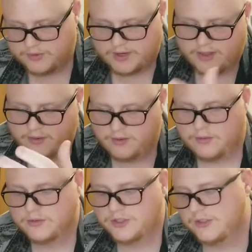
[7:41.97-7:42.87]
together a
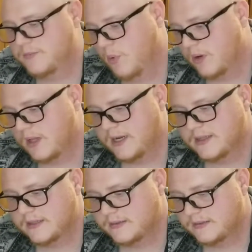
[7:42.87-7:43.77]
little cheese board like
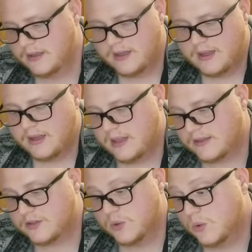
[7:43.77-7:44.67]
this,
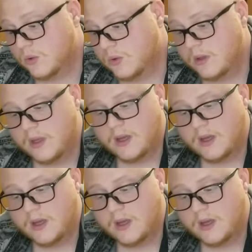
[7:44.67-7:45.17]
that's cool.